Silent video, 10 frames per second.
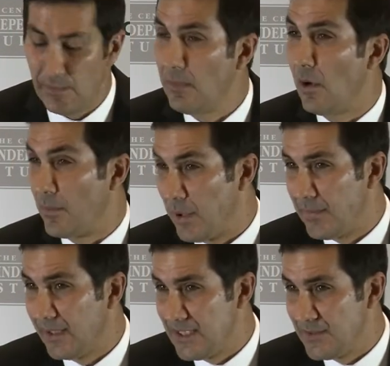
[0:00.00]
on a
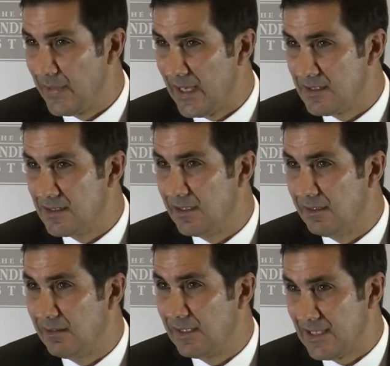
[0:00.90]
population basis
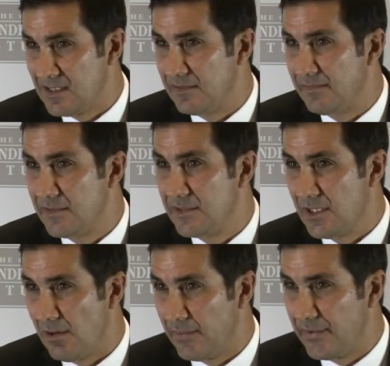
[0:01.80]
in cases of
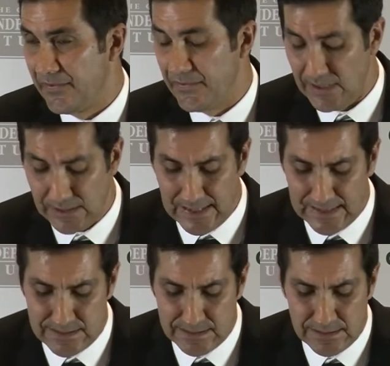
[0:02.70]
child abuse and
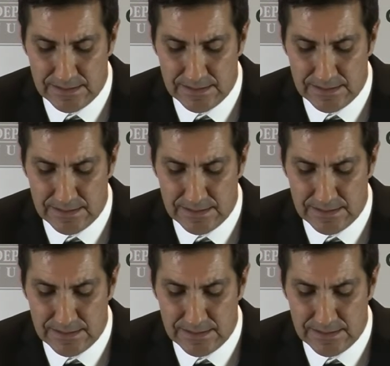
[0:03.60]
neglect.